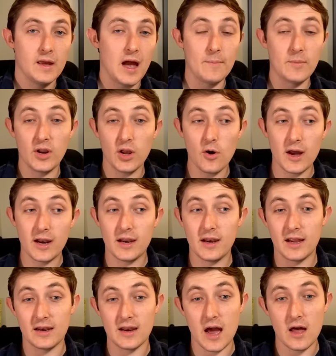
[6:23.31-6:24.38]
I'm going to go ahead and
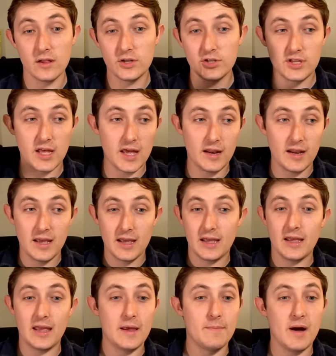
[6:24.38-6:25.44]
acknowledge that
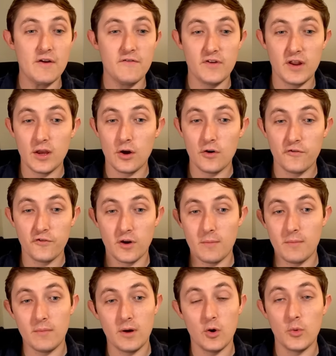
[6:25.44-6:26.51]
in my video
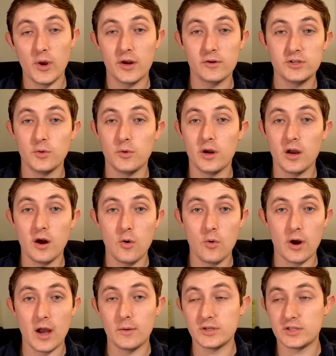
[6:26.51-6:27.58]
from a week or two ago
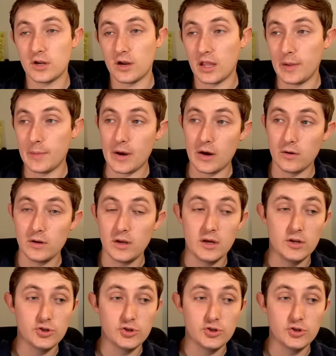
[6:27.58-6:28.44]
where I was talking about